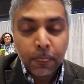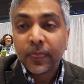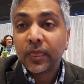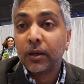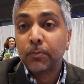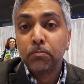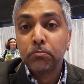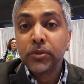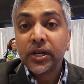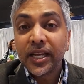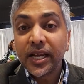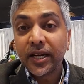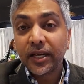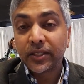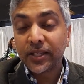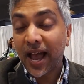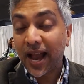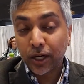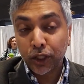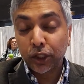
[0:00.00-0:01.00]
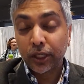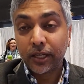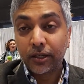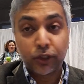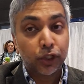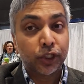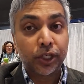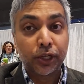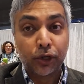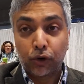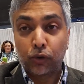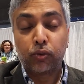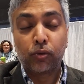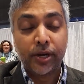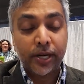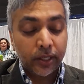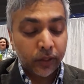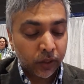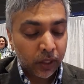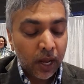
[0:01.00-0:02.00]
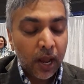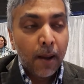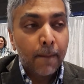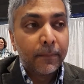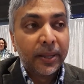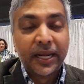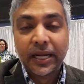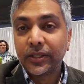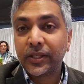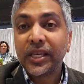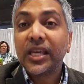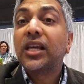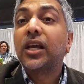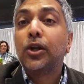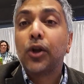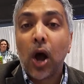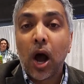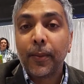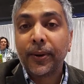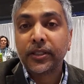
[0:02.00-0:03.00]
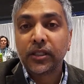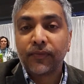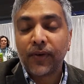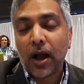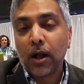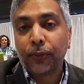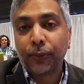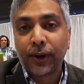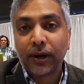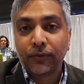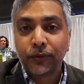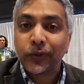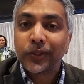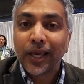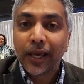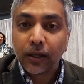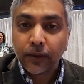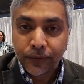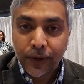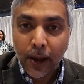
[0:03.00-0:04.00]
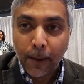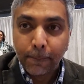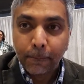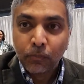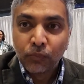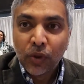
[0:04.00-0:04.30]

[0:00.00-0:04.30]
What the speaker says: the need has actually just increased because the economics of healthcare have scaled up.